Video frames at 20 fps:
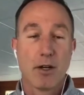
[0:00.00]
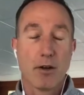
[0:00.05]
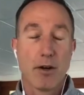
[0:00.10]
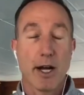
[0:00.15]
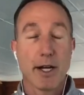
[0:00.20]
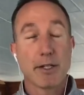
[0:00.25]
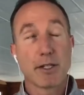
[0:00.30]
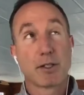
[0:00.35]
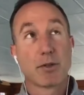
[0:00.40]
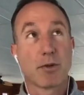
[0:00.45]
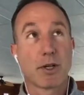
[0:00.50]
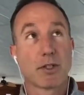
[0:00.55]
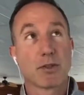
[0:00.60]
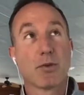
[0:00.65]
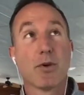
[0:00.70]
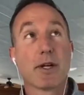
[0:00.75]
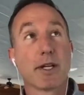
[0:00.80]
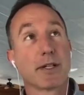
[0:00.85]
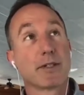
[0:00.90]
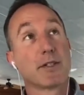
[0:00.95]
Or actually twenty
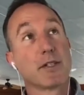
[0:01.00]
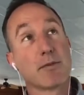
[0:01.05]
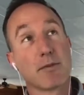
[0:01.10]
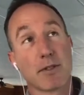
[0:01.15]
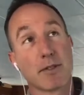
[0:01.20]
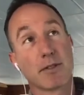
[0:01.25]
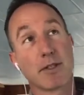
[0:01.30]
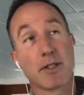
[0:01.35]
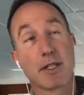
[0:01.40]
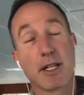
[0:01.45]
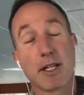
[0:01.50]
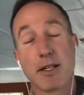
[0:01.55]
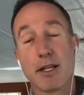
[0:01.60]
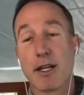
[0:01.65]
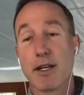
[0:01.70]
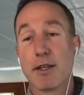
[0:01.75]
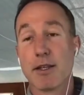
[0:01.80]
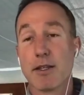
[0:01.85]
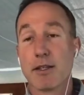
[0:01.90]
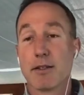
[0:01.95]
twenty, excuse me, until the end
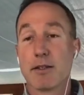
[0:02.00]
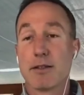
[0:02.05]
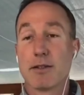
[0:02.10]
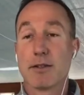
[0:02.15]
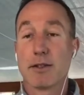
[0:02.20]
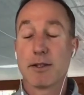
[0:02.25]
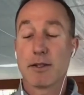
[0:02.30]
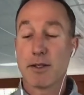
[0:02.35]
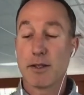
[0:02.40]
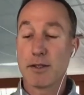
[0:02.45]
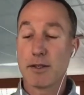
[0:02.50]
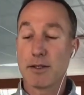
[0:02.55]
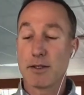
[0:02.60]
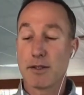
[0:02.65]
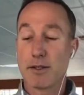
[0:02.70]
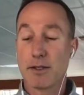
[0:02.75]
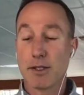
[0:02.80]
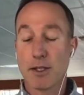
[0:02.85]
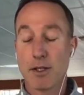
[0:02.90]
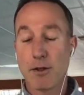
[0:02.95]
of the end of
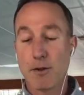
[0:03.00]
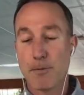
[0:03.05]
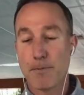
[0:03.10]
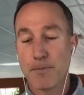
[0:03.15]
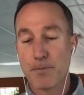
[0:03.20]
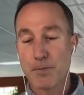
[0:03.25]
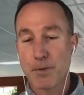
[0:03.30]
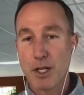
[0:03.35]
the, the year.